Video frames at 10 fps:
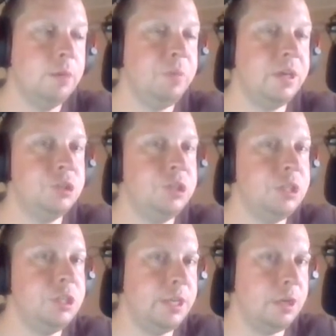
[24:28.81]
because she
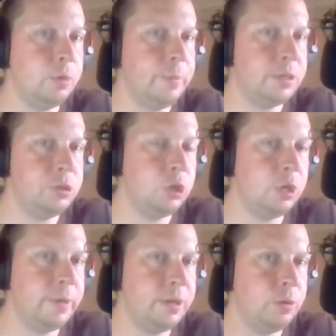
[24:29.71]
didn't know about the
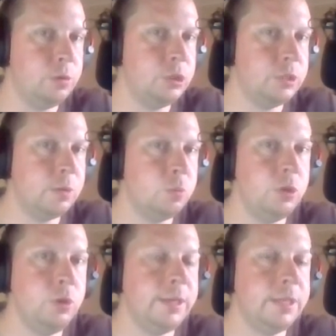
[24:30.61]
job I do. She's like, "Would
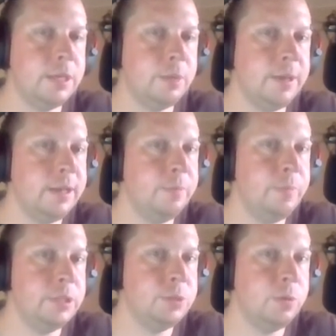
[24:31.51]
you like to come down to
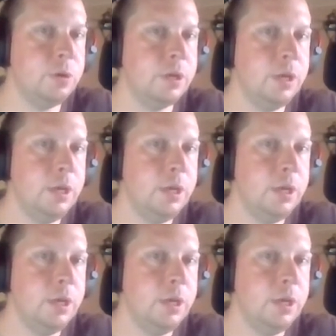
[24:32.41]
Pittsburgh